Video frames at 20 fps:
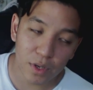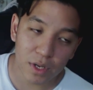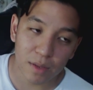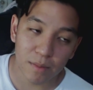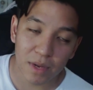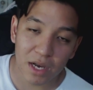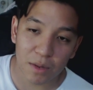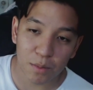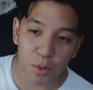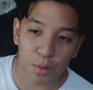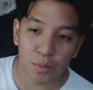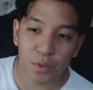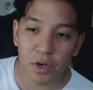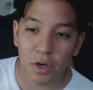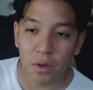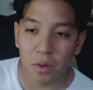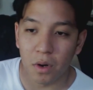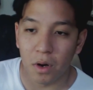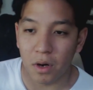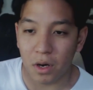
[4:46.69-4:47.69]
and MacBook
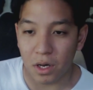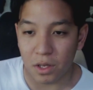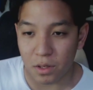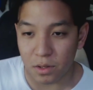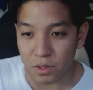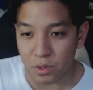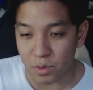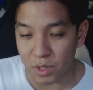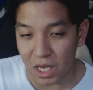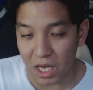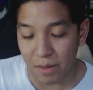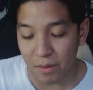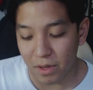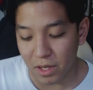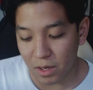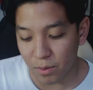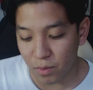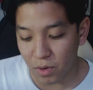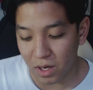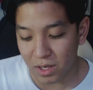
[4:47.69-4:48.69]
Pro all got those new Kaby
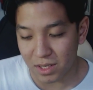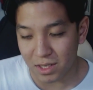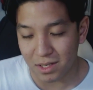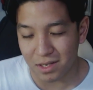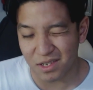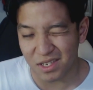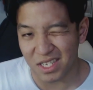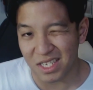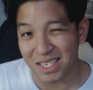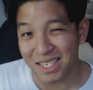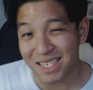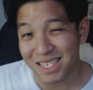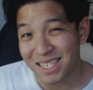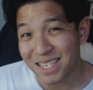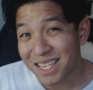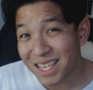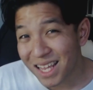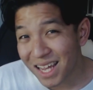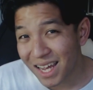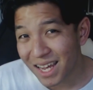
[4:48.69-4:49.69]
Lake processors and
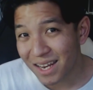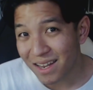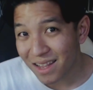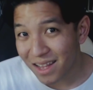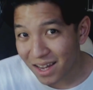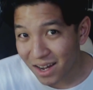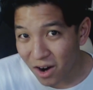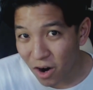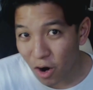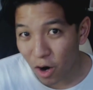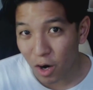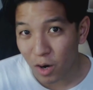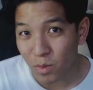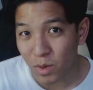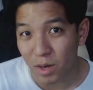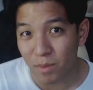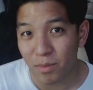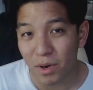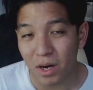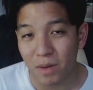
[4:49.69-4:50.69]
slight
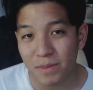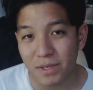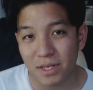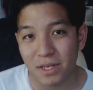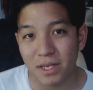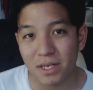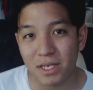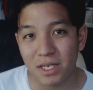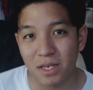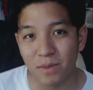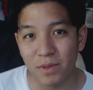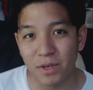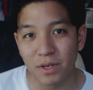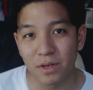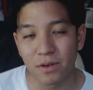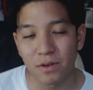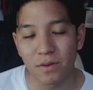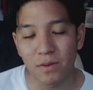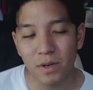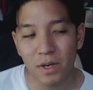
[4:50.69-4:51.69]
hardware bumps in the
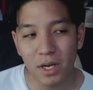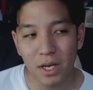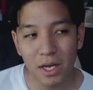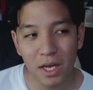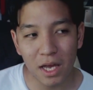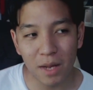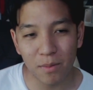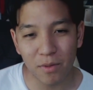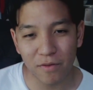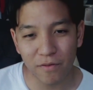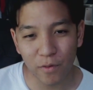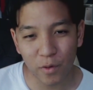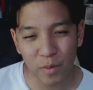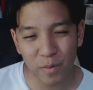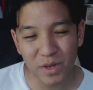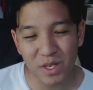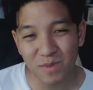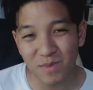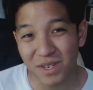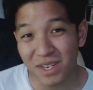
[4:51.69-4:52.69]
CPU and
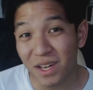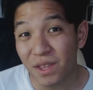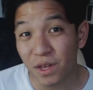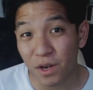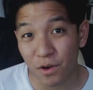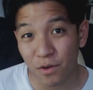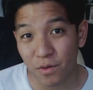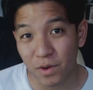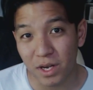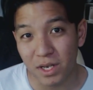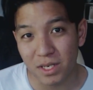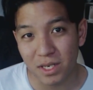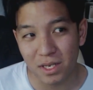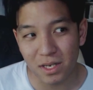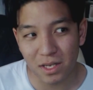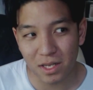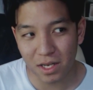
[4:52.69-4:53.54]
performance, but nothing crazy.